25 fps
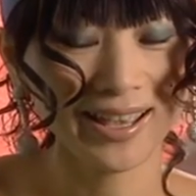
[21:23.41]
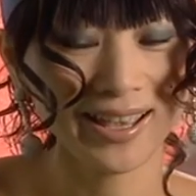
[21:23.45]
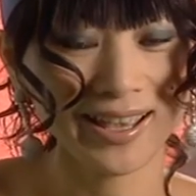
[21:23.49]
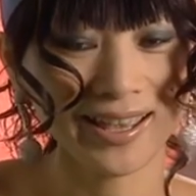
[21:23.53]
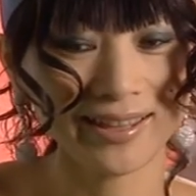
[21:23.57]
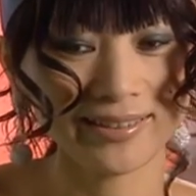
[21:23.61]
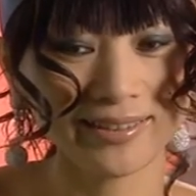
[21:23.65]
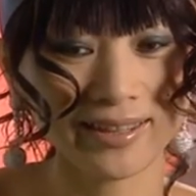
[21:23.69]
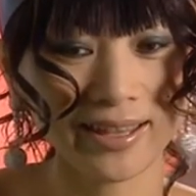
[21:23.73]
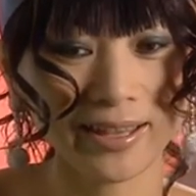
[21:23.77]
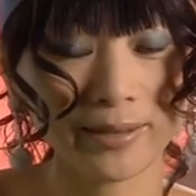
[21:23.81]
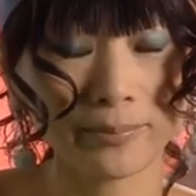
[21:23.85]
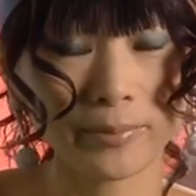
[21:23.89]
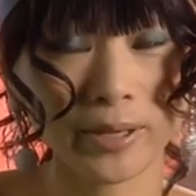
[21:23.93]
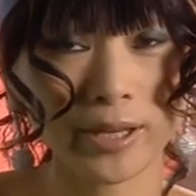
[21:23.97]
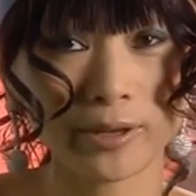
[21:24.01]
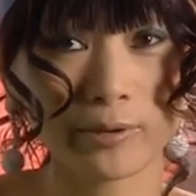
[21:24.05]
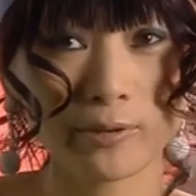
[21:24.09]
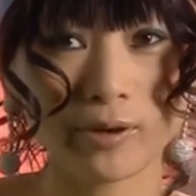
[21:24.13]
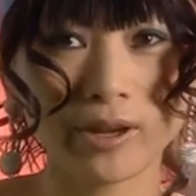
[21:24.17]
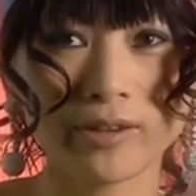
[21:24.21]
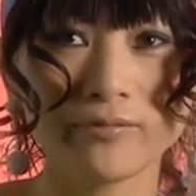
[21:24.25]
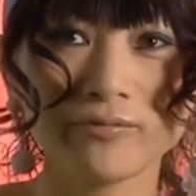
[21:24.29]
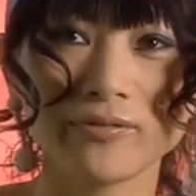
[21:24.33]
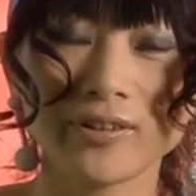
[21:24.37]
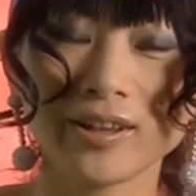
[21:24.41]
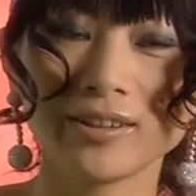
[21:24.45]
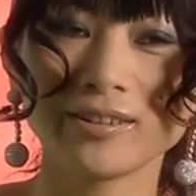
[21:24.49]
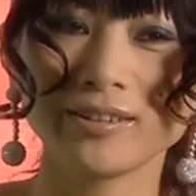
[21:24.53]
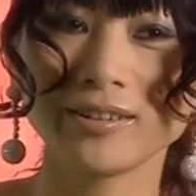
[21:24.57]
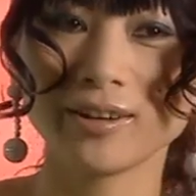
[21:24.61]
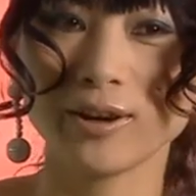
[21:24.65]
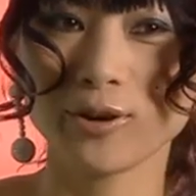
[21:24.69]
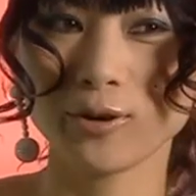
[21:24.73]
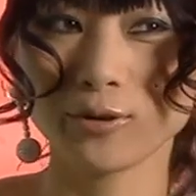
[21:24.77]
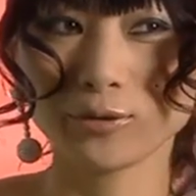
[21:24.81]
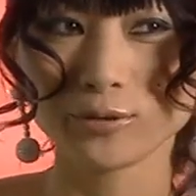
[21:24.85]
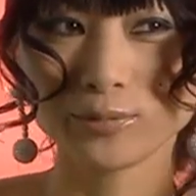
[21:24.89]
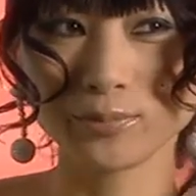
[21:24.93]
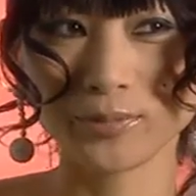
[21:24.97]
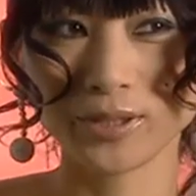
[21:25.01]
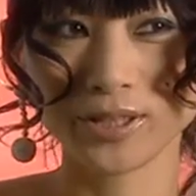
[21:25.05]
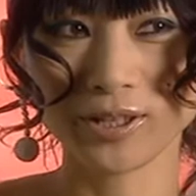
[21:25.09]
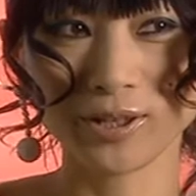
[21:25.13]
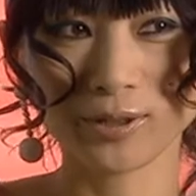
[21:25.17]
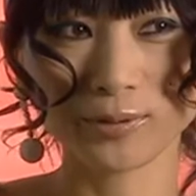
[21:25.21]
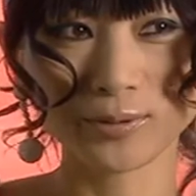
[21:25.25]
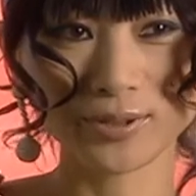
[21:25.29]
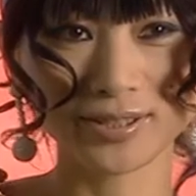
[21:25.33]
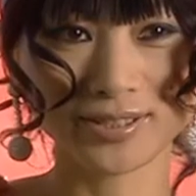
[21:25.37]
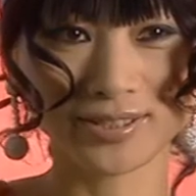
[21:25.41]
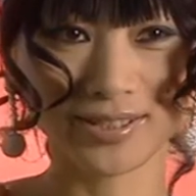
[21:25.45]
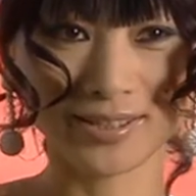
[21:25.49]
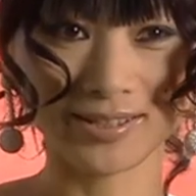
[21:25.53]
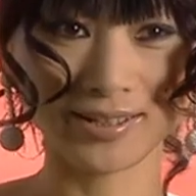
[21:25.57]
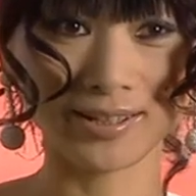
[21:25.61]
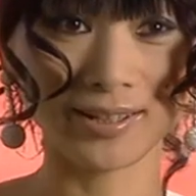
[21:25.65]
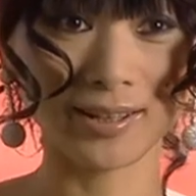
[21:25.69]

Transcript: And then my grandfather held me, always sitting